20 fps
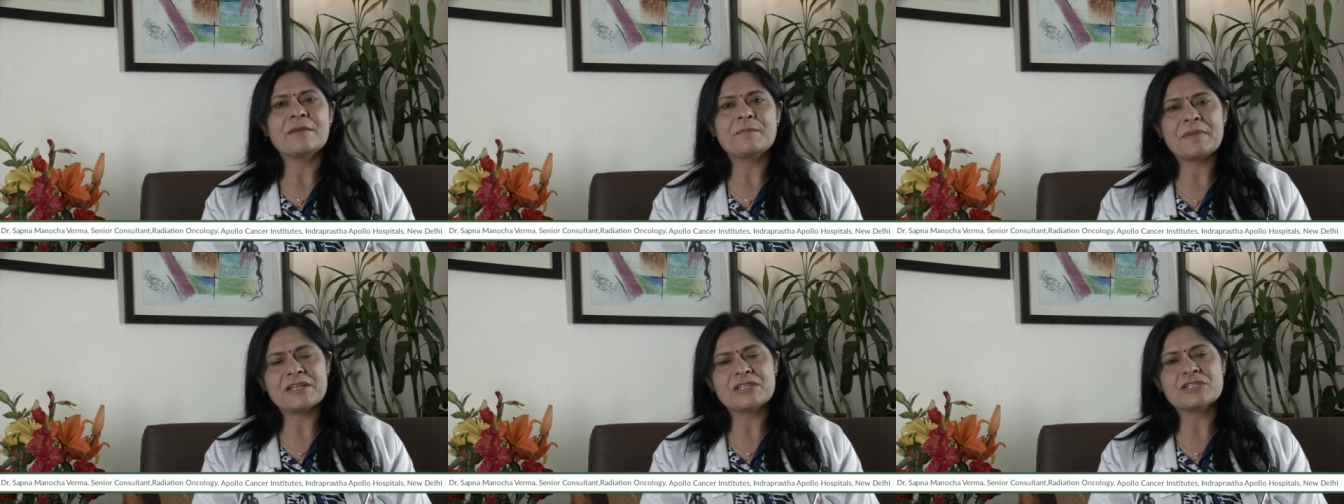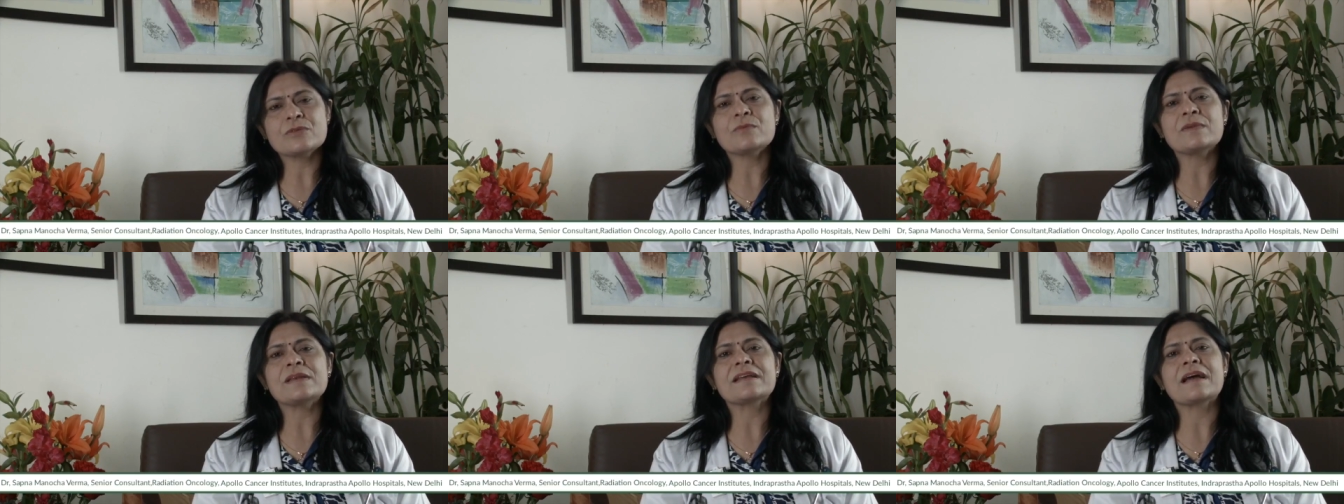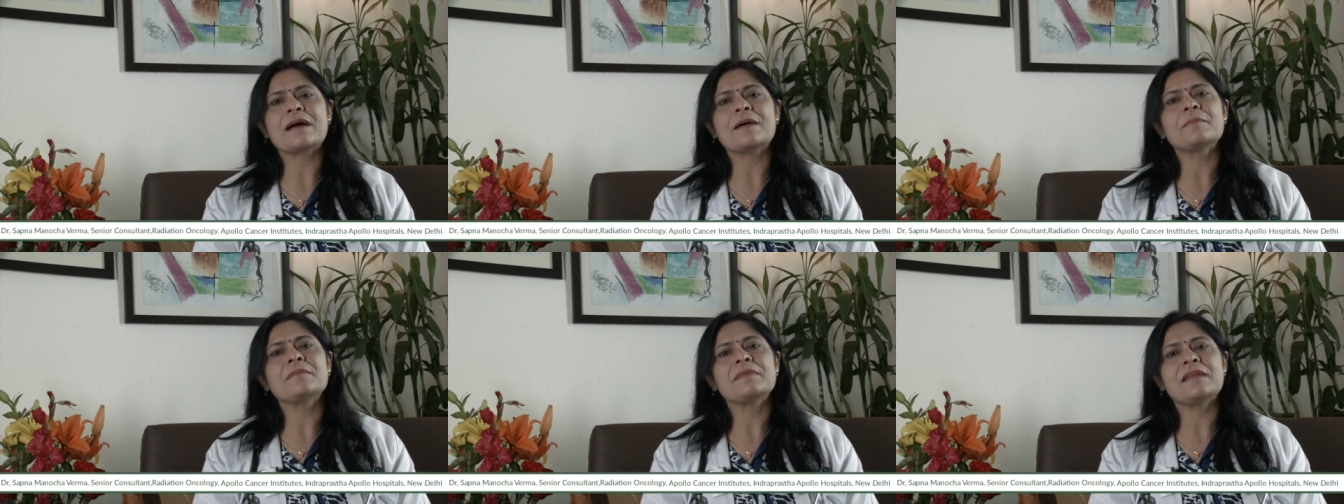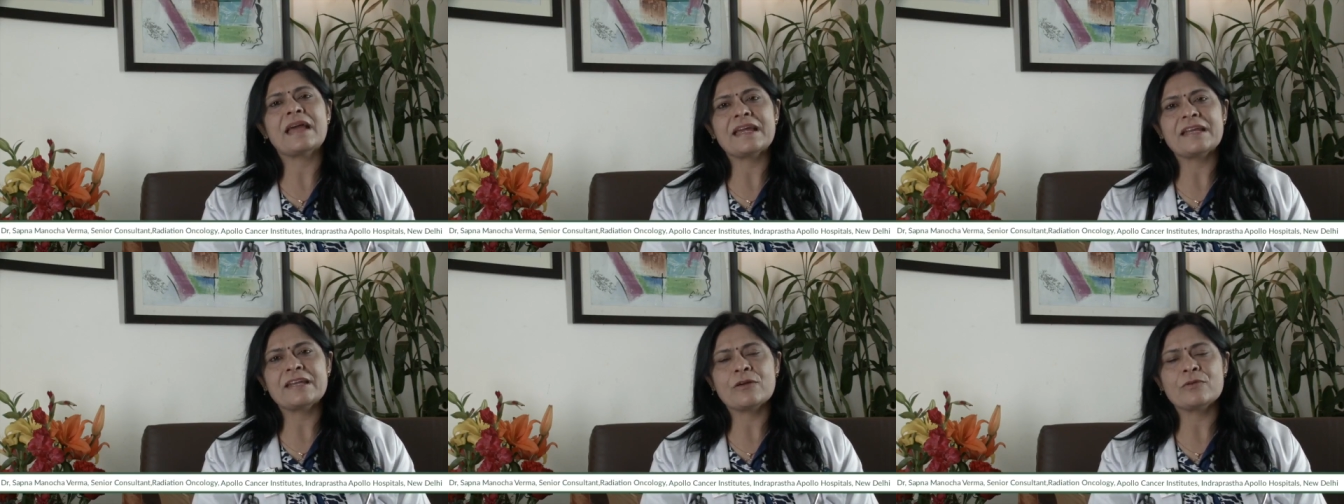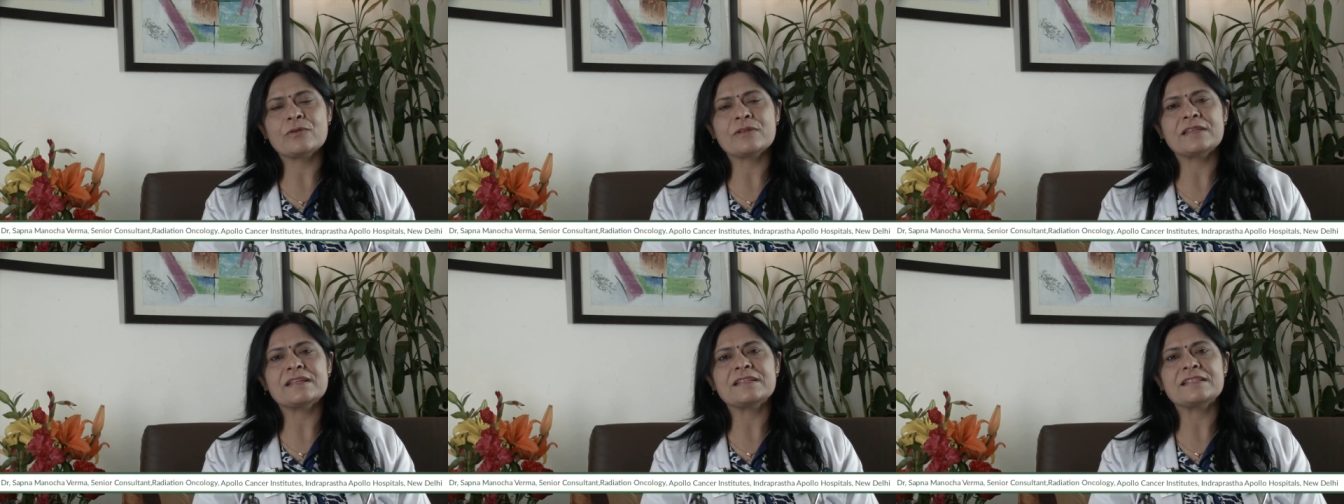Patient will come, lie
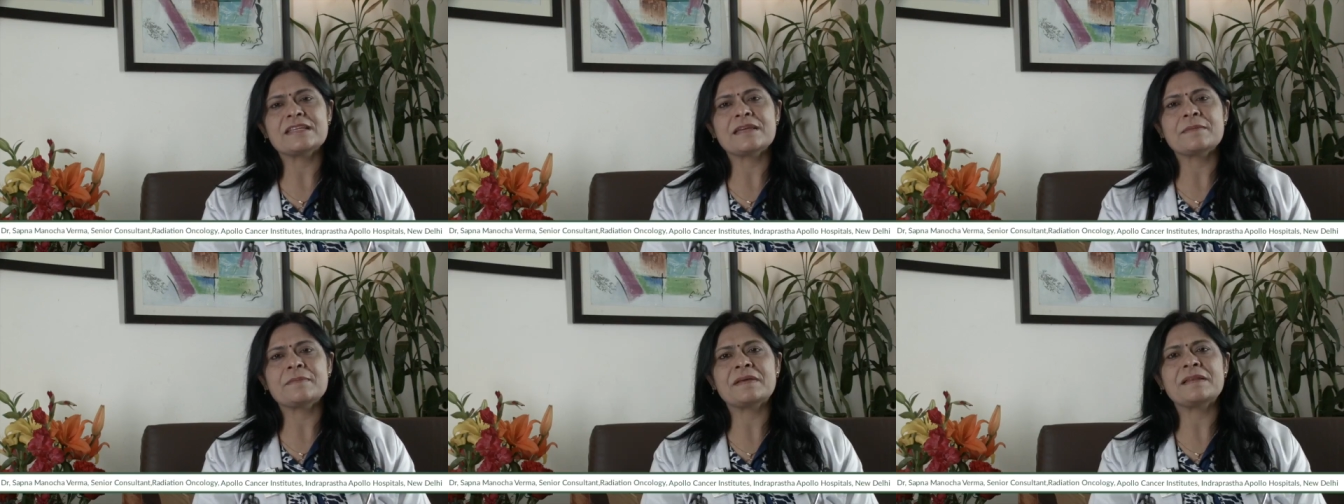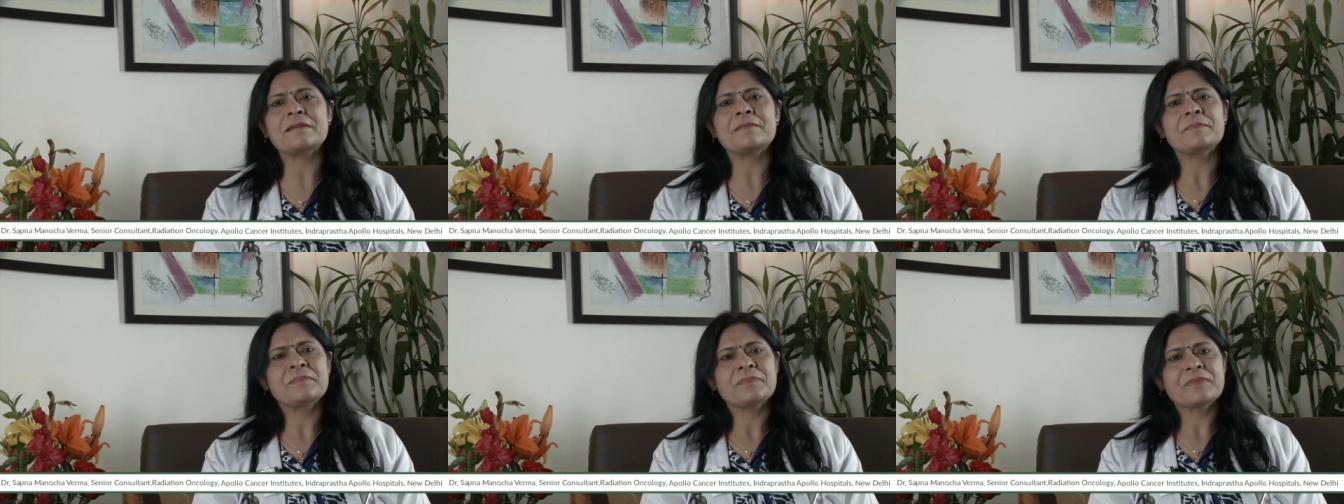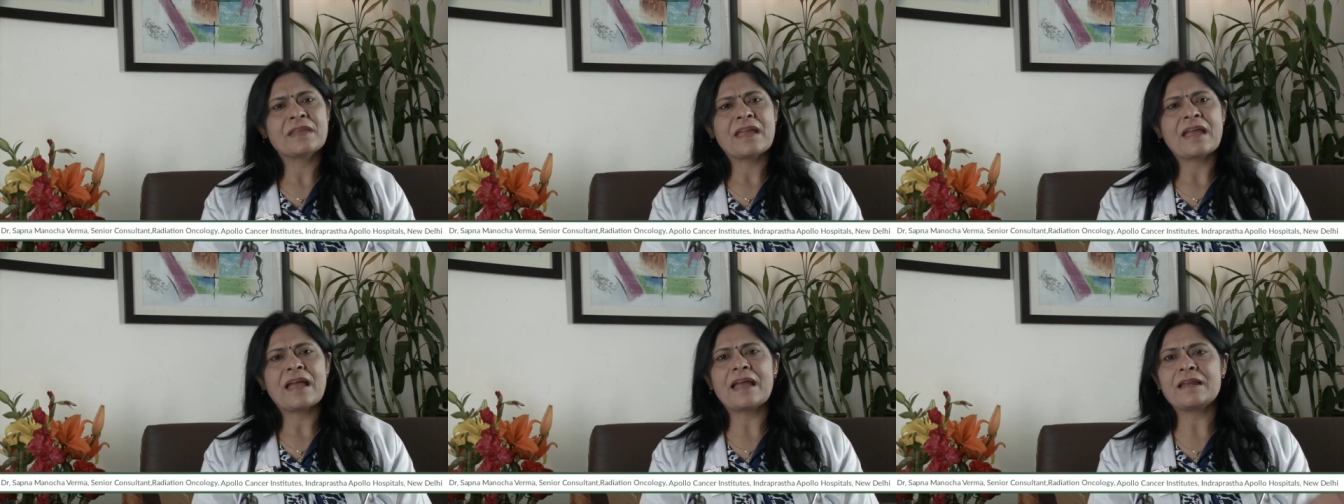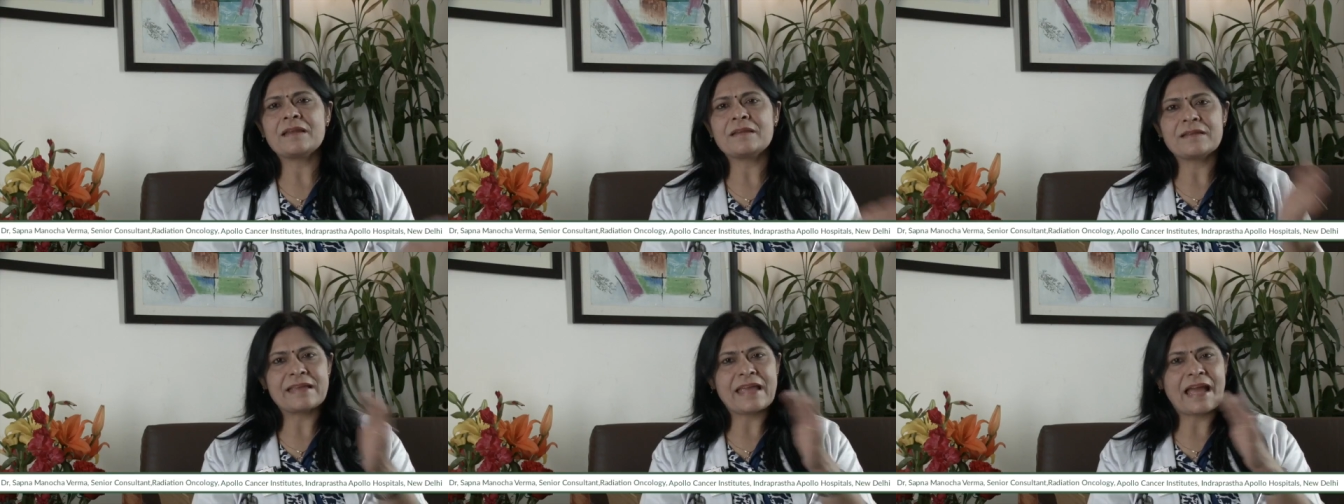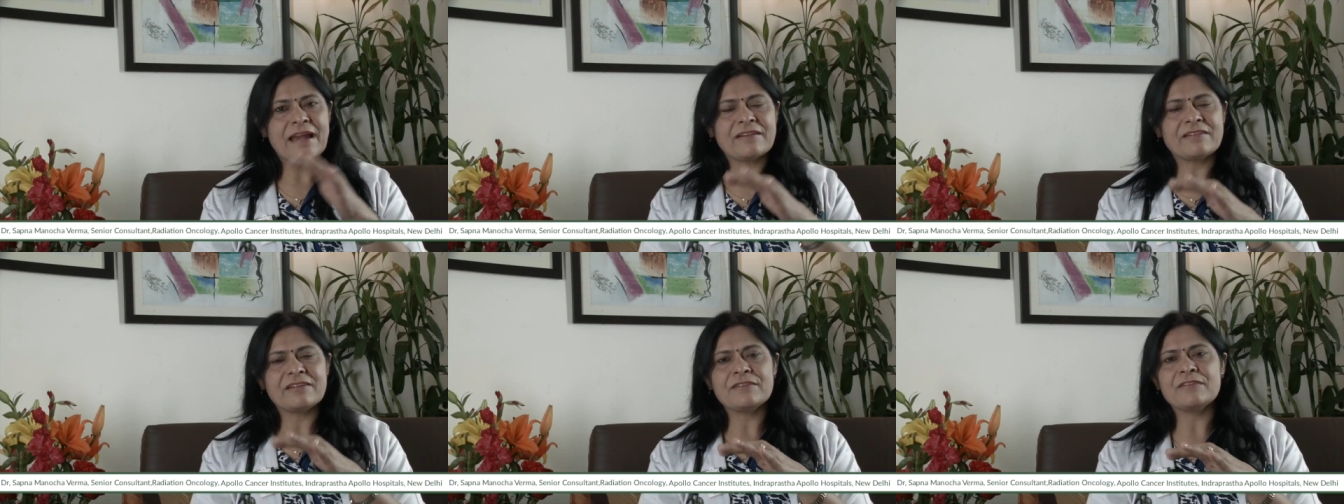down on the table, and
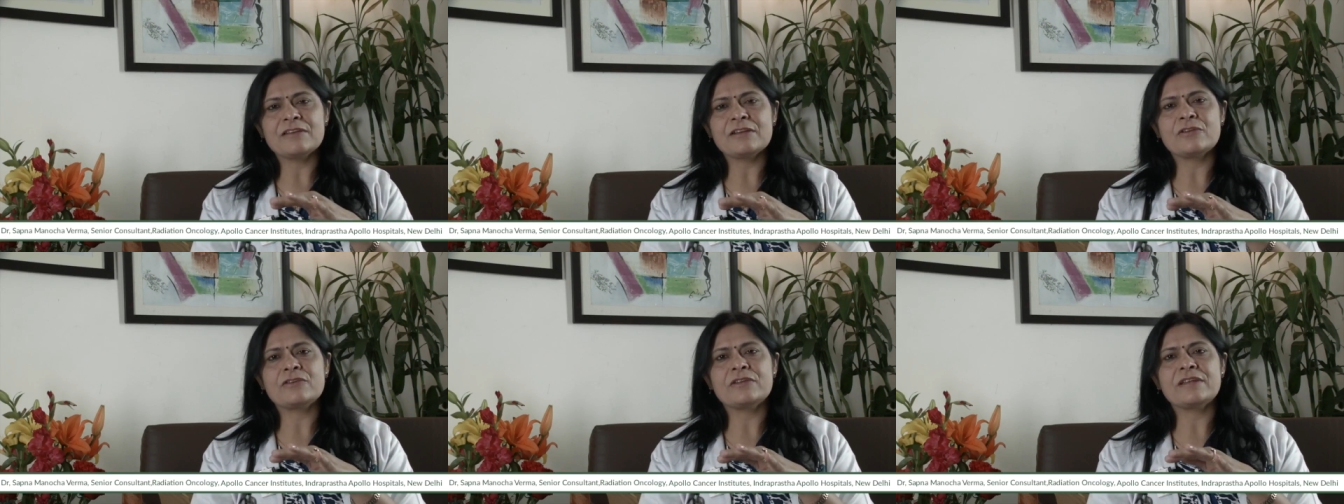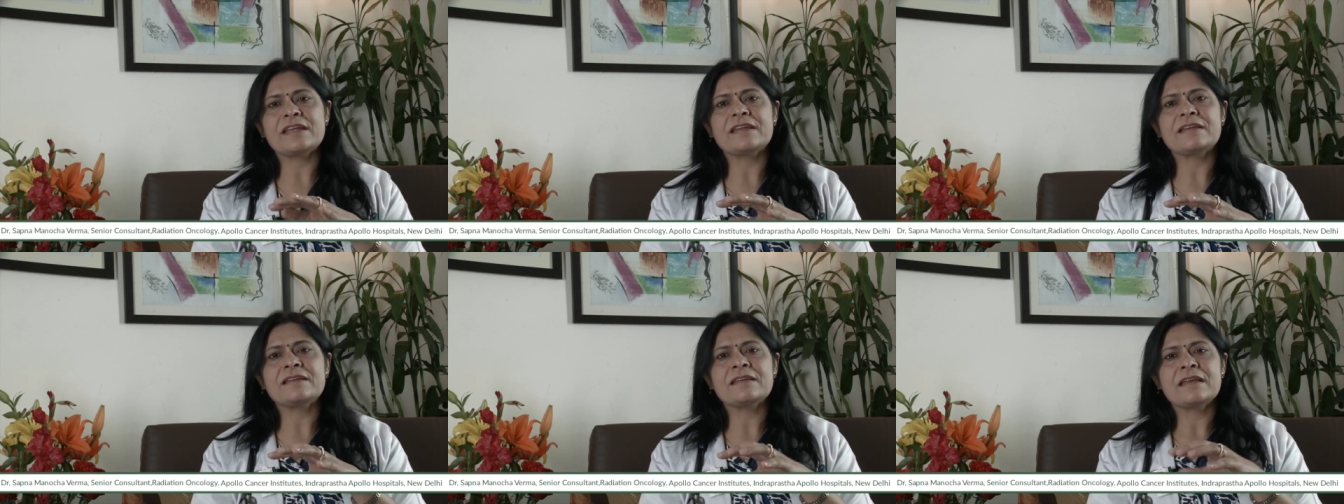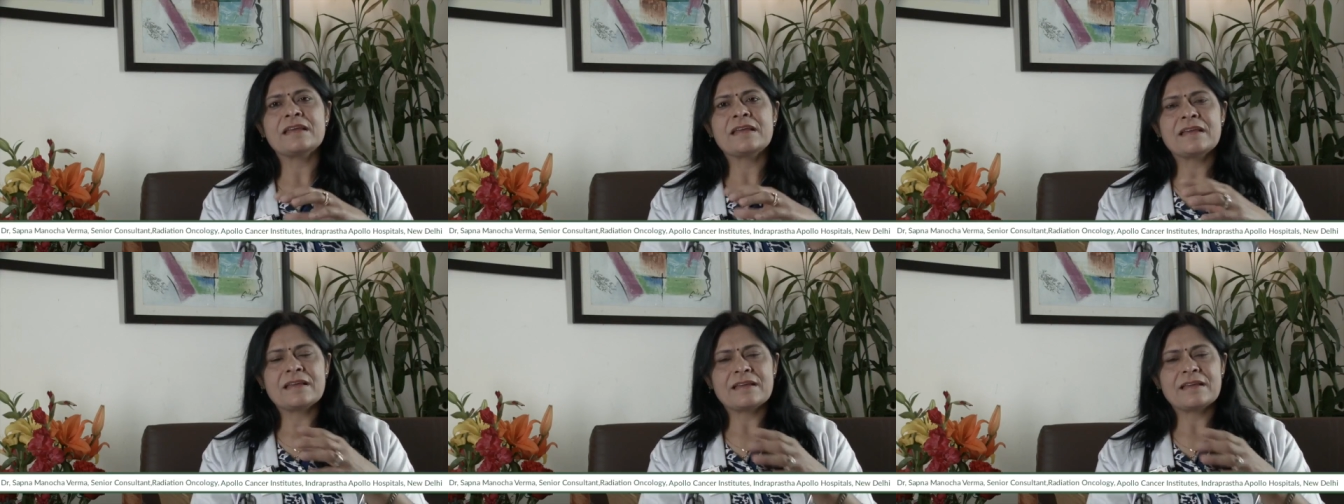gantry will rotate,